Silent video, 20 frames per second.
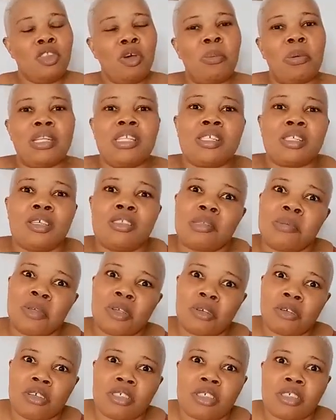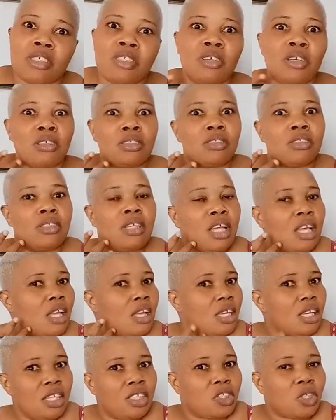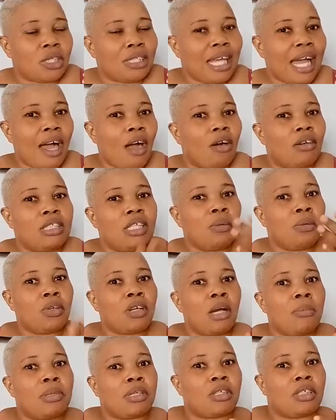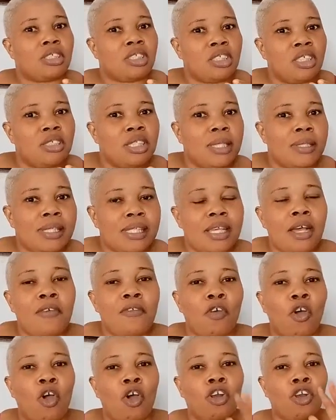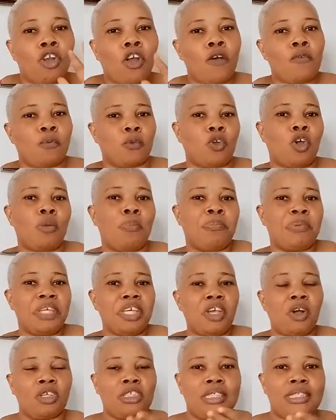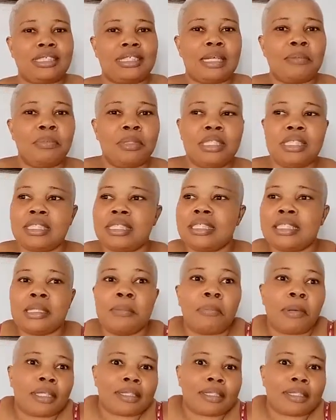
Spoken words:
nobody's going to be crushing on each other, or they will not be crushing on themselves, or love will not be on the table this season.